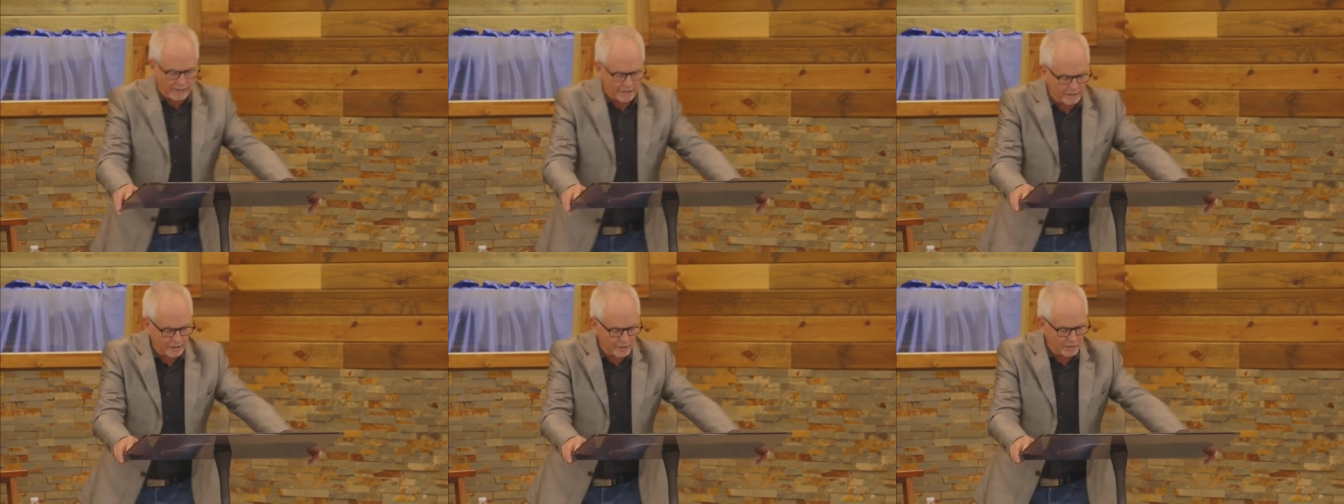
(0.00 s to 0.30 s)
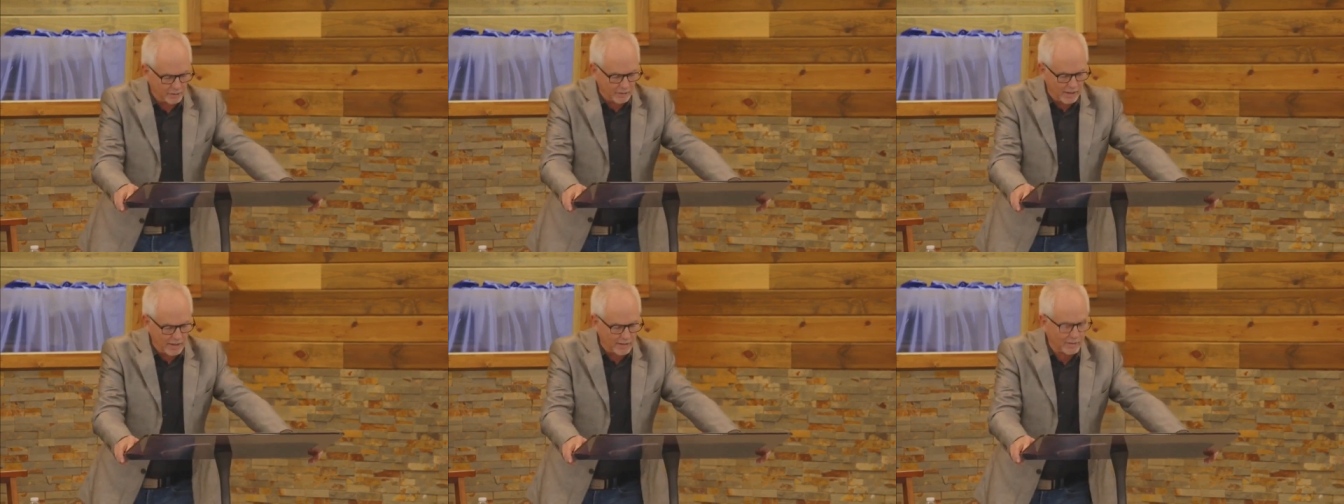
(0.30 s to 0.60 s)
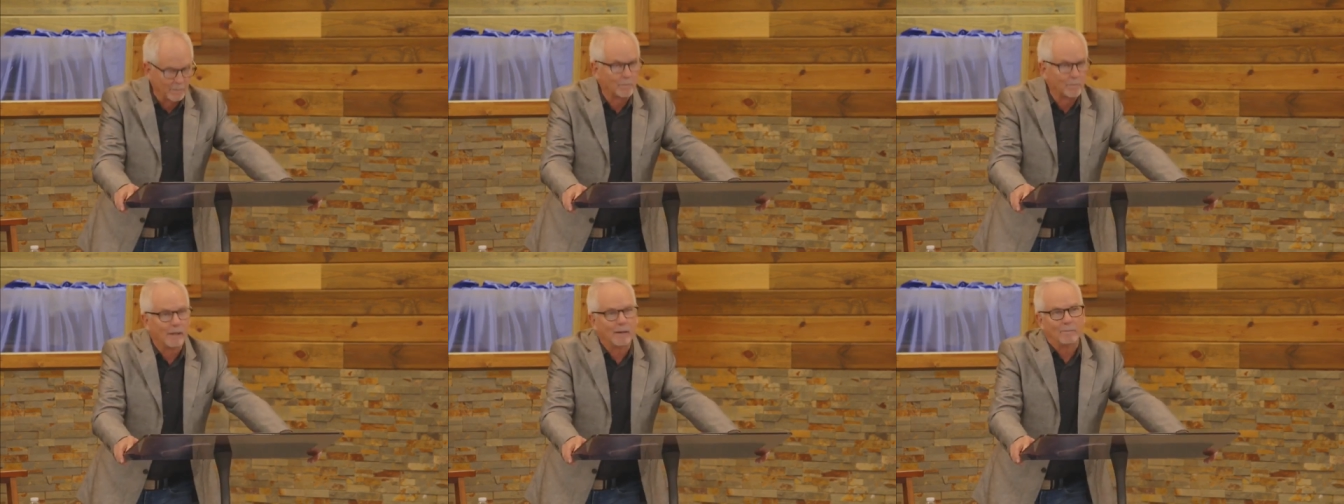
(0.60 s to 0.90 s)
as it is
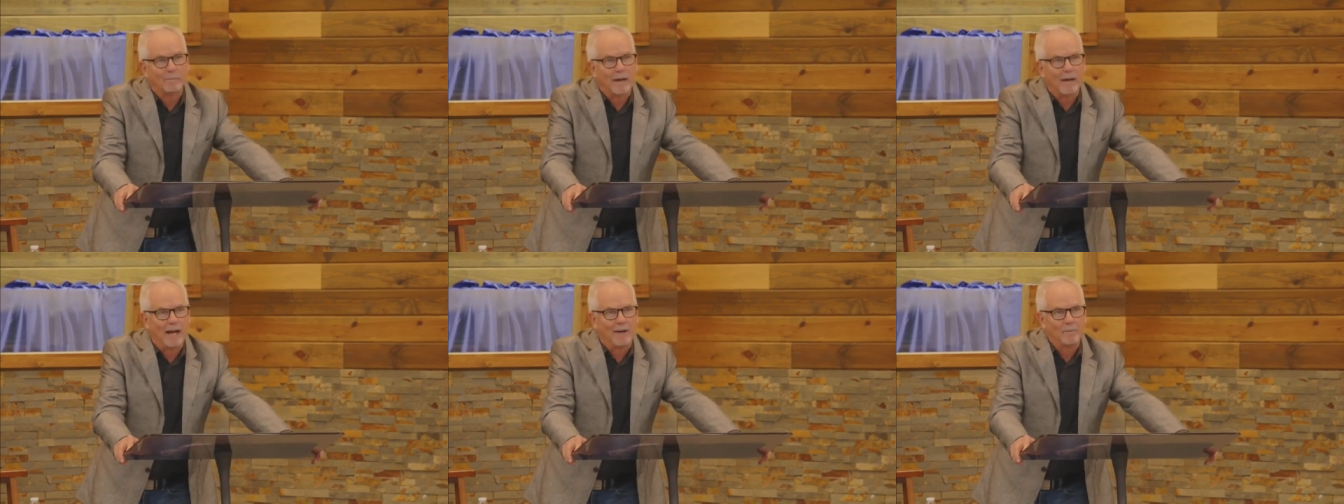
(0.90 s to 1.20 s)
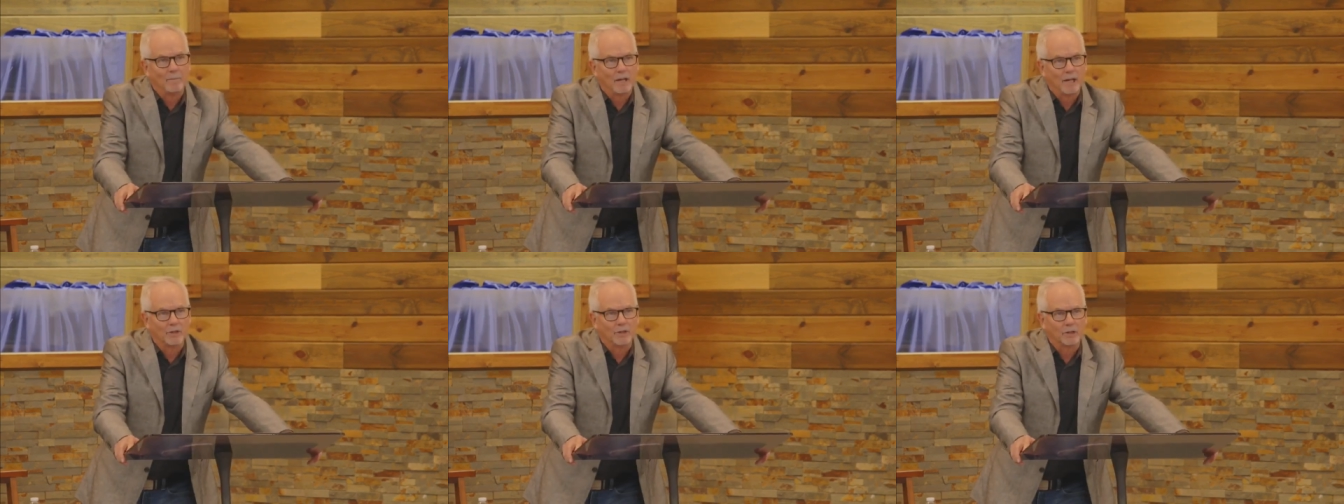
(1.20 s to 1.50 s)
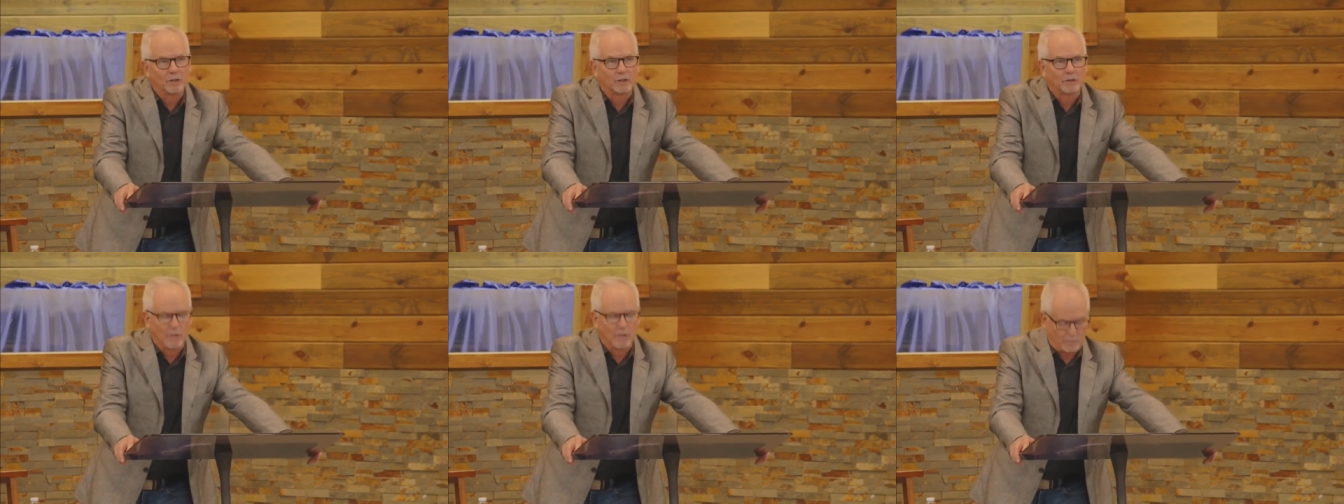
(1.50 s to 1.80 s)
written about me in the
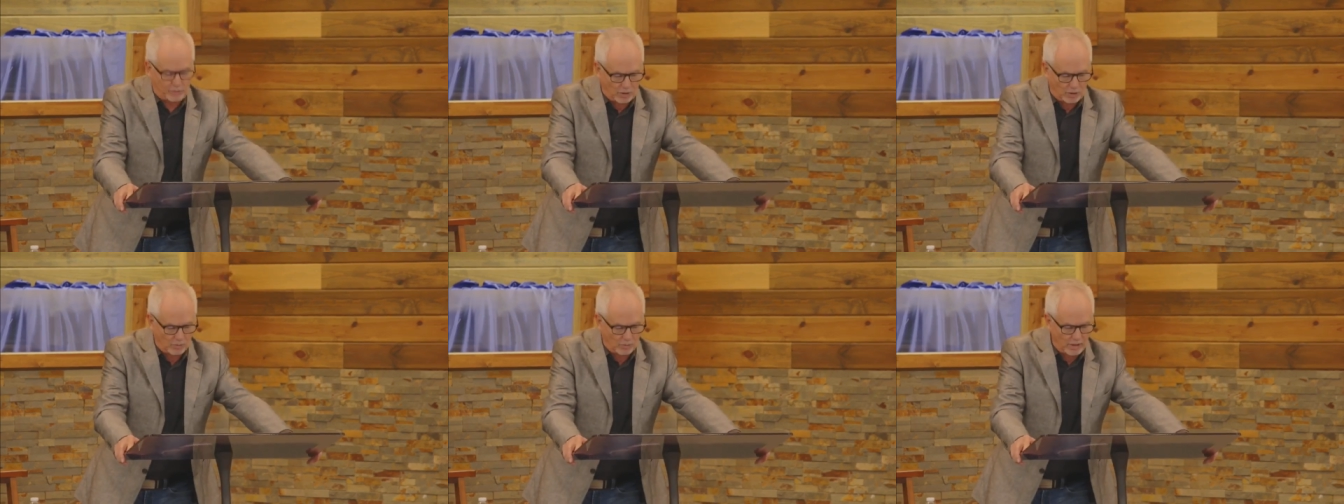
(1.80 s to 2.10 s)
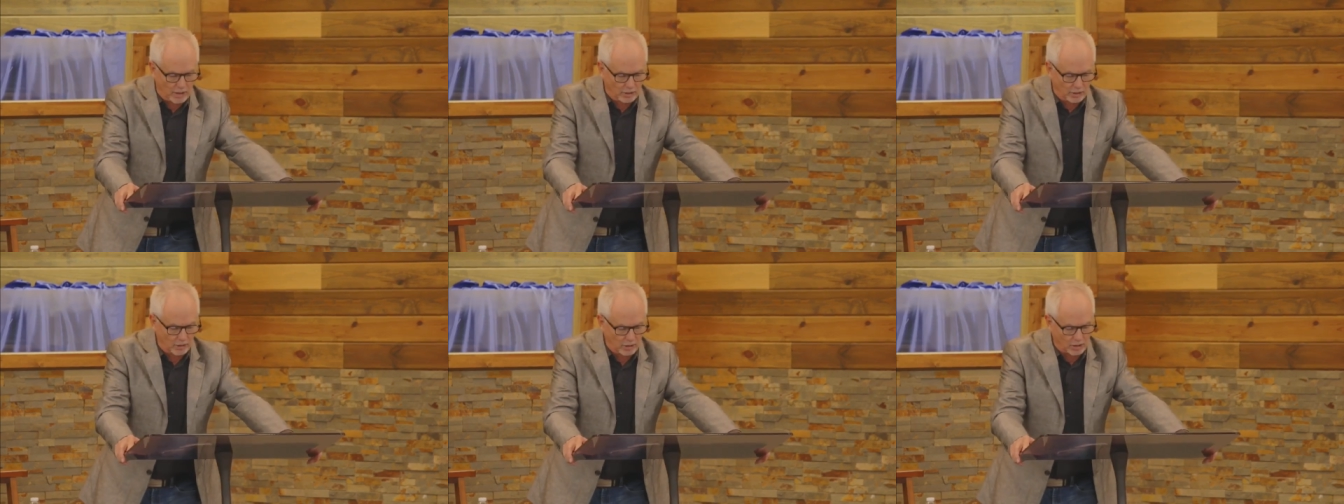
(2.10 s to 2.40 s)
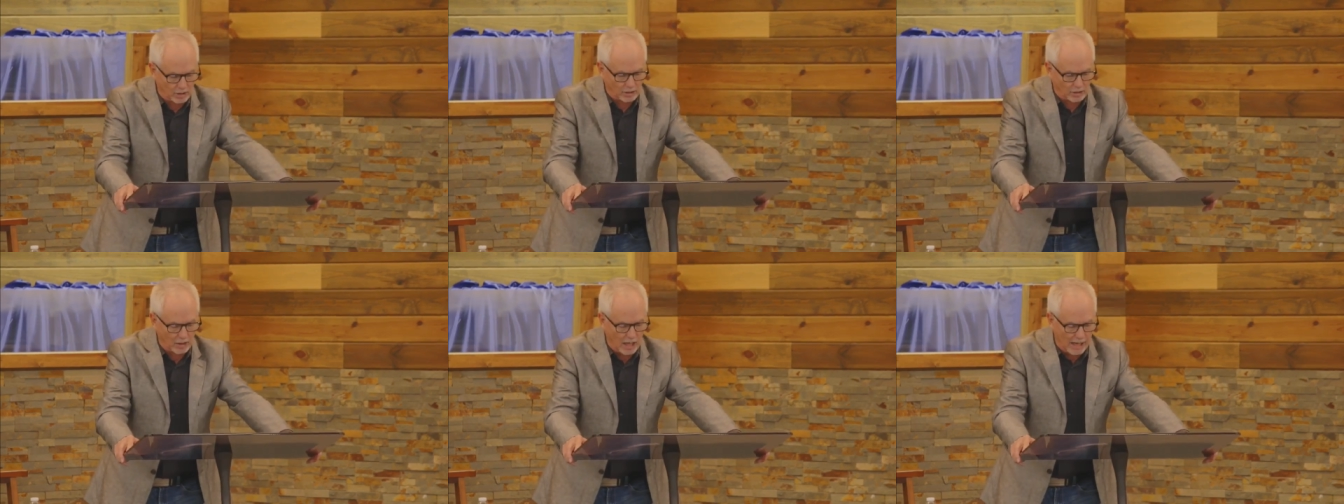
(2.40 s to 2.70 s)
scripture. And we can look
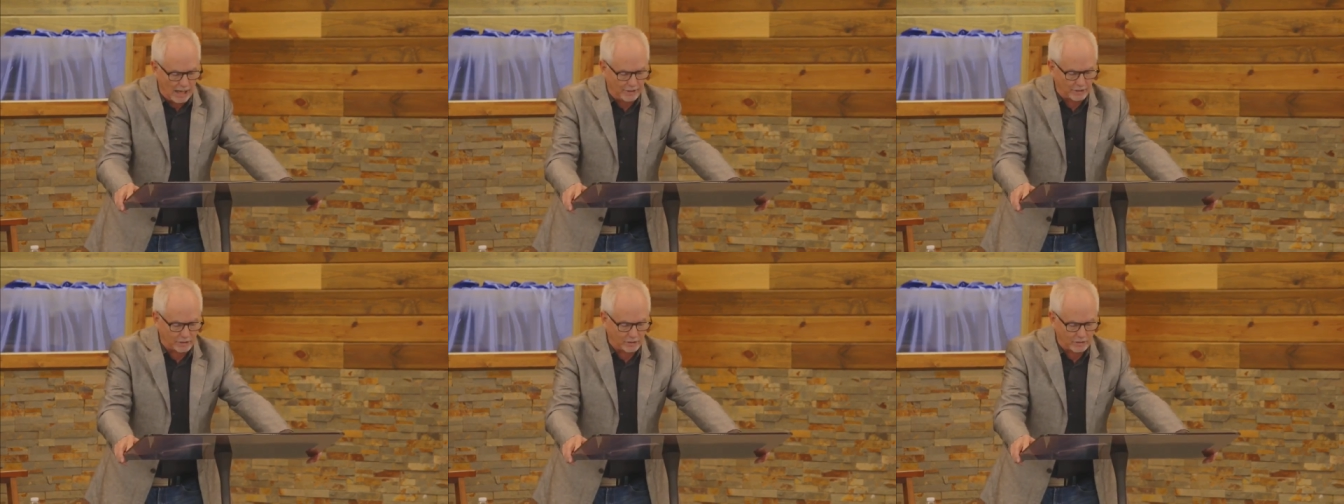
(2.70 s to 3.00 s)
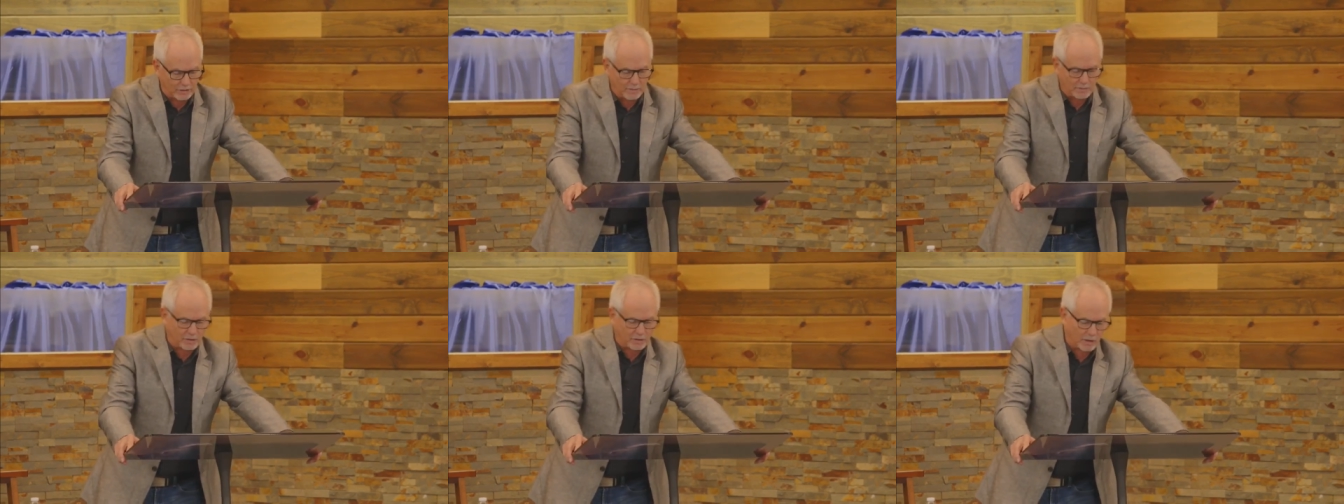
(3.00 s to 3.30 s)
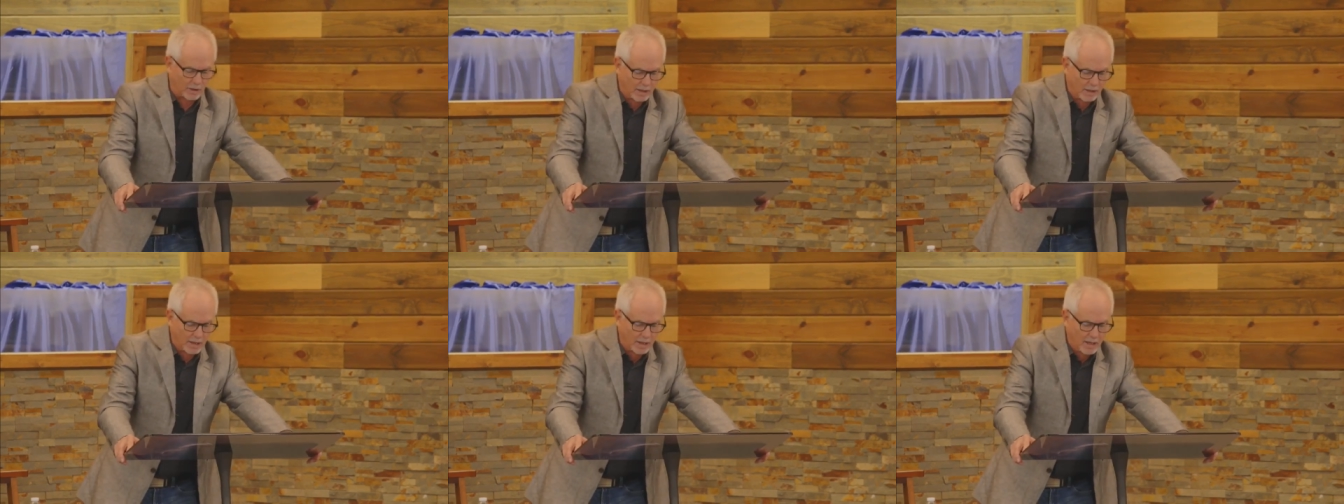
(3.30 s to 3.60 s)
at a lot of scripture